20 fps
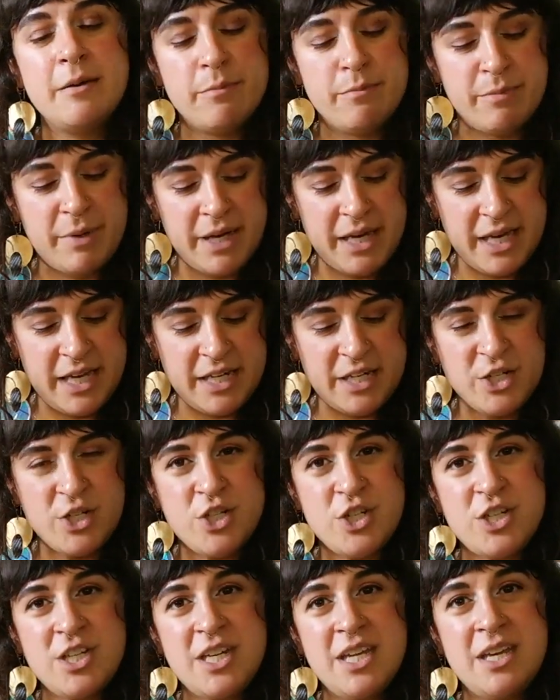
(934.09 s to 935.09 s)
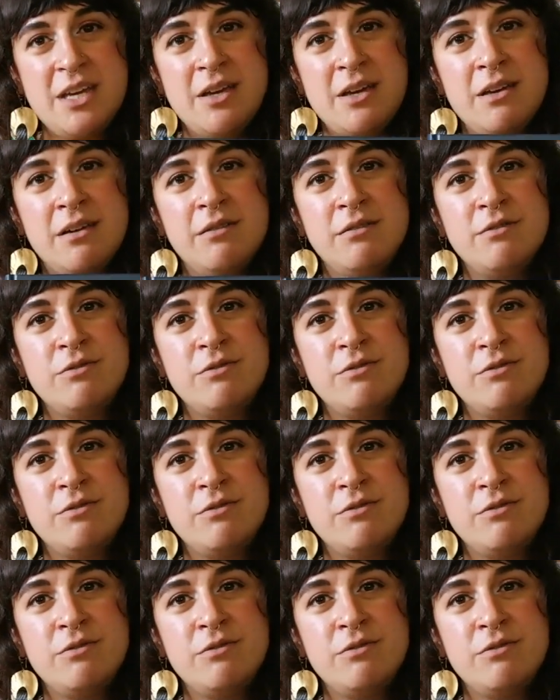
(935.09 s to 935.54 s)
but she